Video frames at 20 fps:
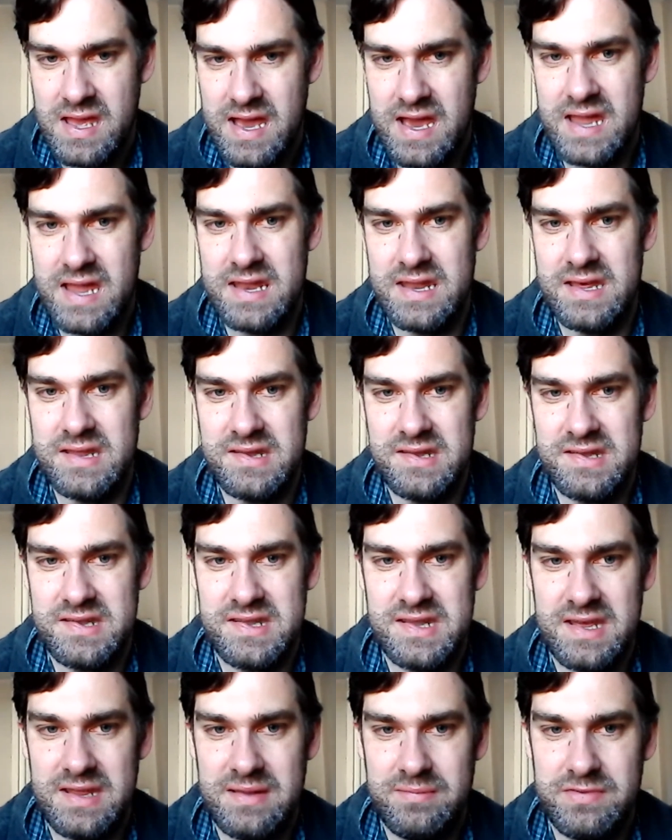And at the
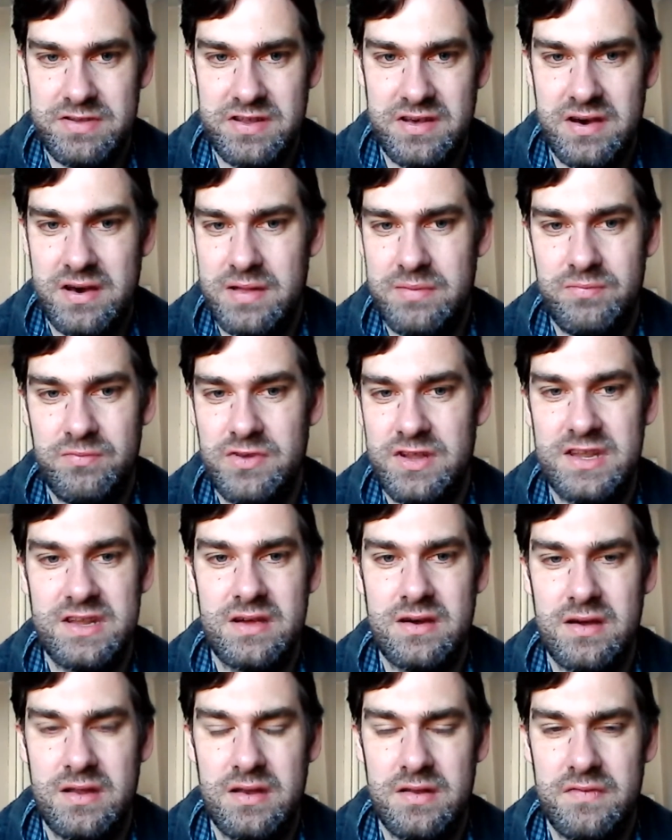same time, we
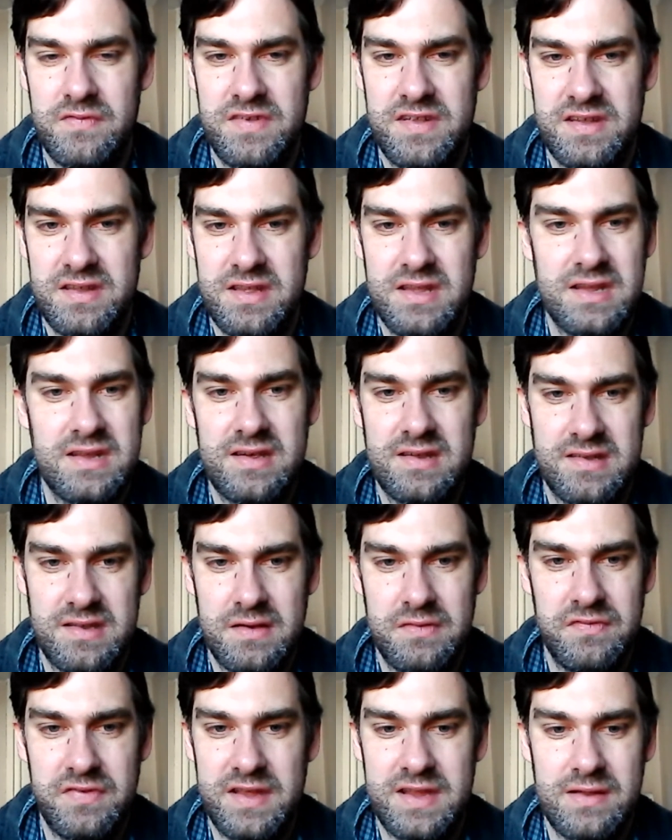kind of see, because
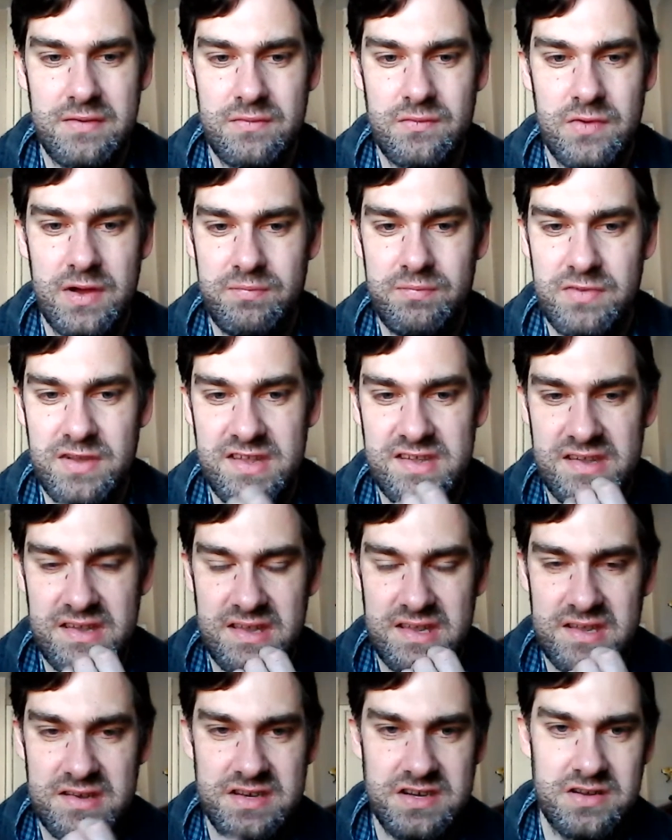I think when we
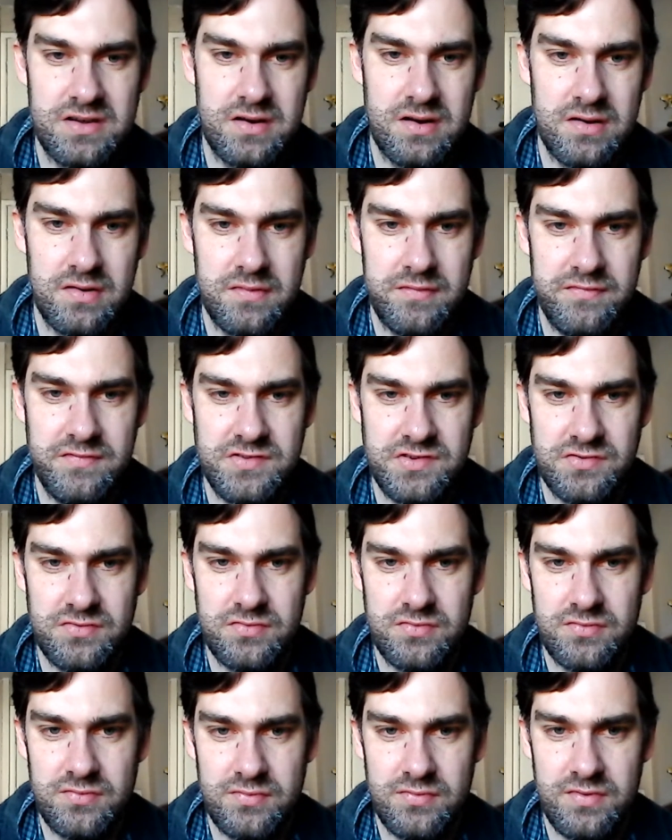see the shot of
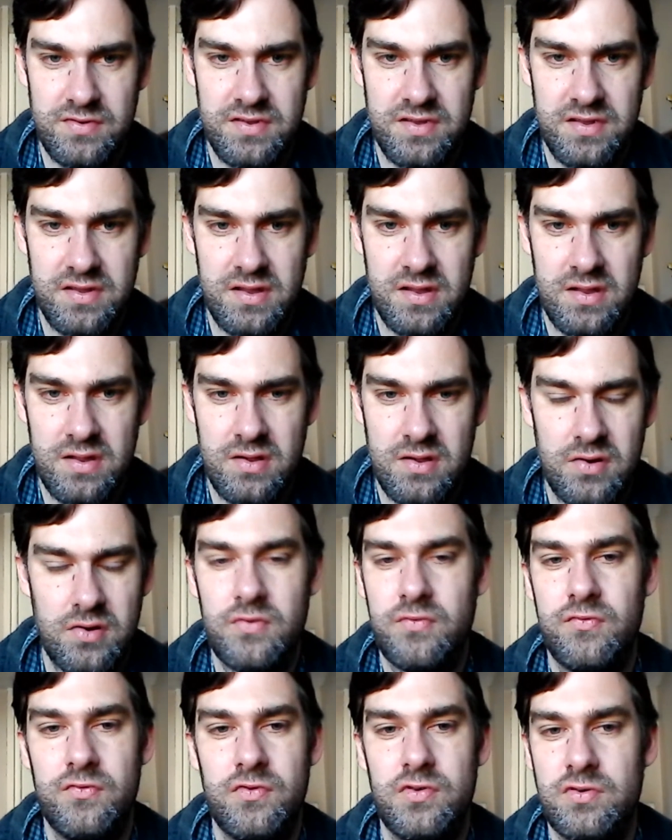Rule,
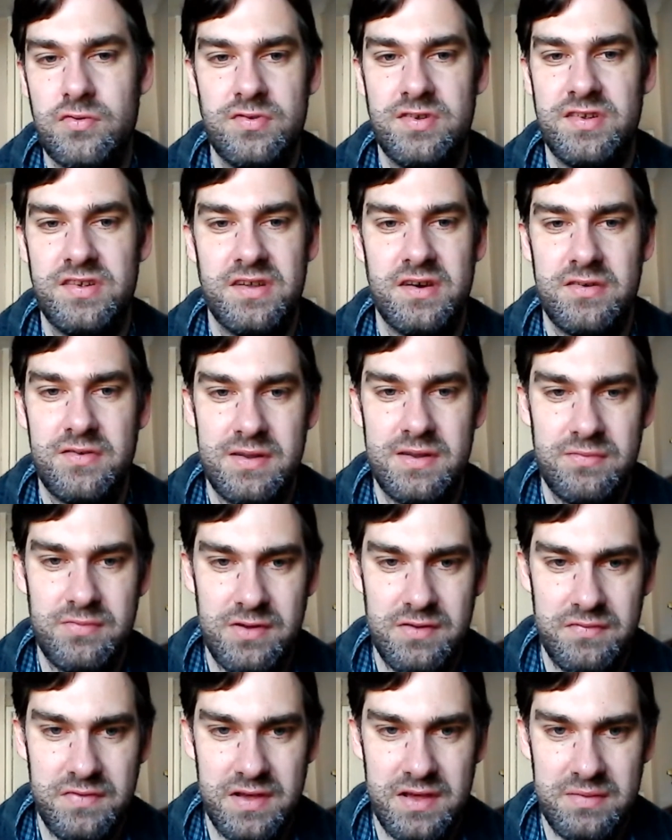
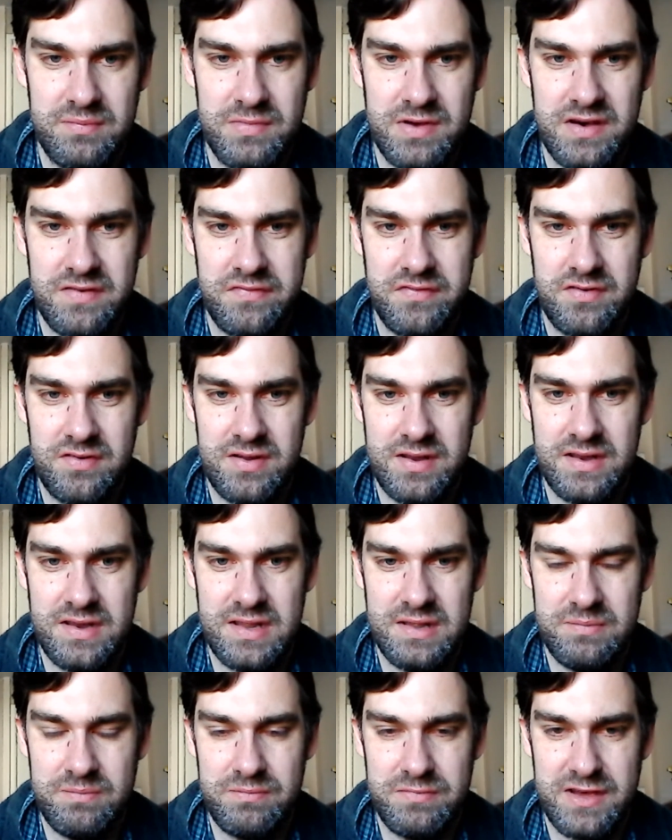with her mother
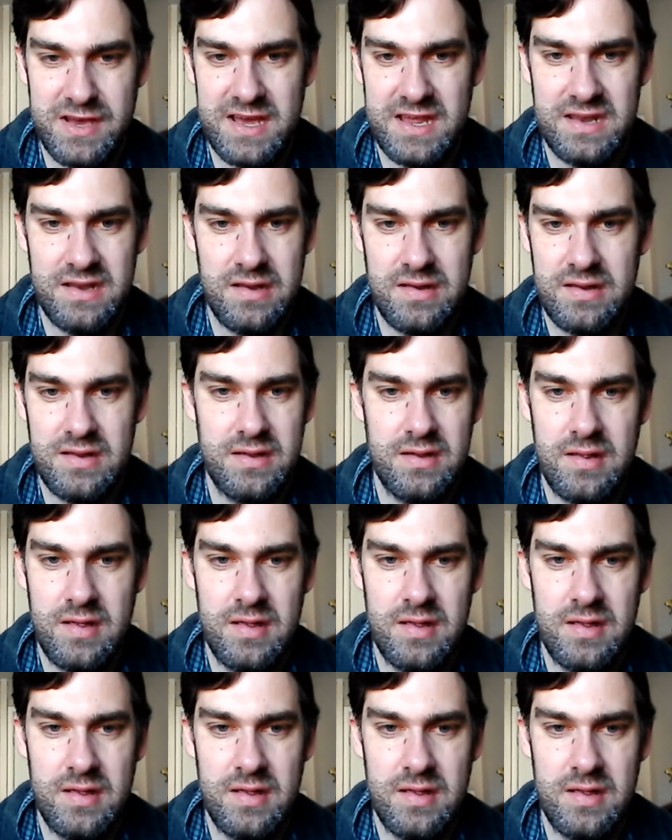in bed,